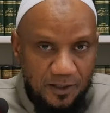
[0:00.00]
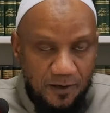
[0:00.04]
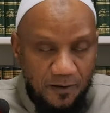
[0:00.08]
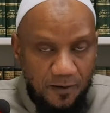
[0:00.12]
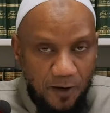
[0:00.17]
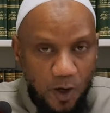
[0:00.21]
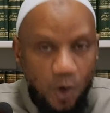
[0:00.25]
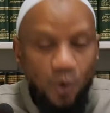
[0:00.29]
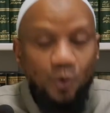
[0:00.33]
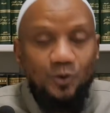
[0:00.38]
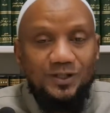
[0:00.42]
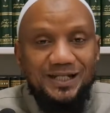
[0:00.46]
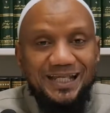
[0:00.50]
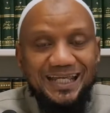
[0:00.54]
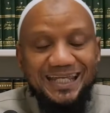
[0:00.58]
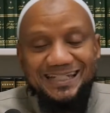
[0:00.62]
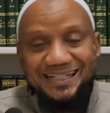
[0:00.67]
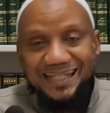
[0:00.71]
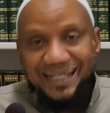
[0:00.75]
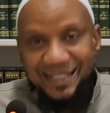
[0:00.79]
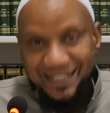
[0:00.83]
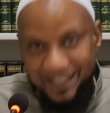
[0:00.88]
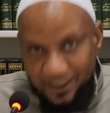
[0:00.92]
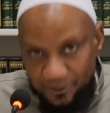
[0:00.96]
only in
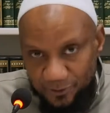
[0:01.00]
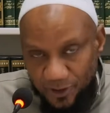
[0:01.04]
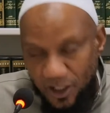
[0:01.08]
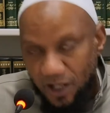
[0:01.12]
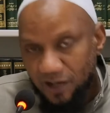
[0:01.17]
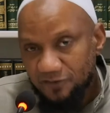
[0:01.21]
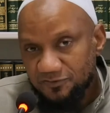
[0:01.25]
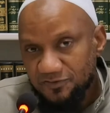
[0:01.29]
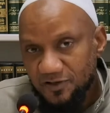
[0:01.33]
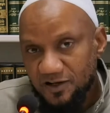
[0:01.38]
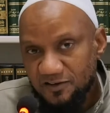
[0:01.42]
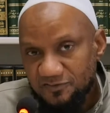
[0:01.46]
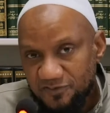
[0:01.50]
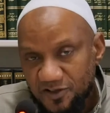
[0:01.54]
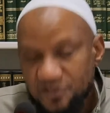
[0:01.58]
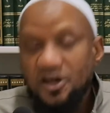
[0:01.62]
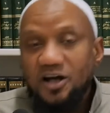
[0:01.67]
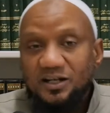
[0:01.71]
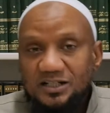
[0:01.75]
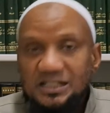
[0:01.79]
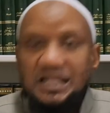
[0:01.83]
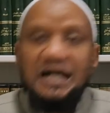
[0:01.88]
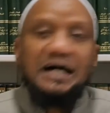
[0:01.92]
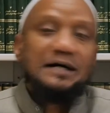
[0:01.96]
the area of
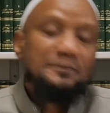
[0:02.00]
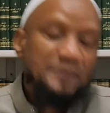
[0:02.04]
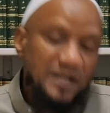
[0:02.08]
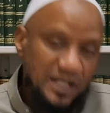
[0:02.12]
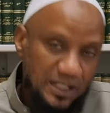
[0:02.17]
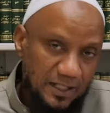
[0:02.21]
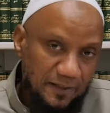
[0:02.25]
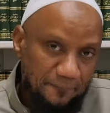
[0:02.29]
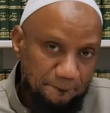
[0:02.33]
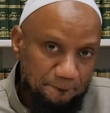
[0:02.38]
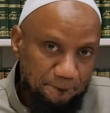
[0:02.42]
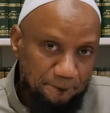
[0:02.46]
fadal al-amal.